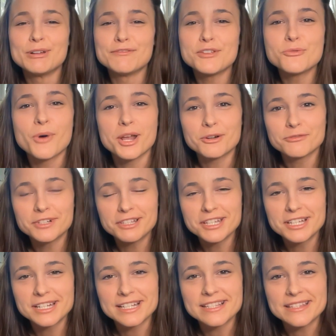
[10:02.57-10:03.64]
If you want a really
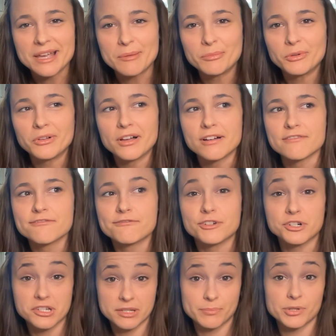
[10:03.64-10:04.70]
good example of
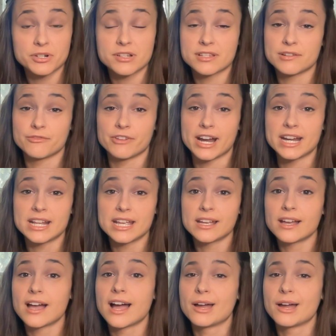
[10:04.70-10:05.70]
first-person writing,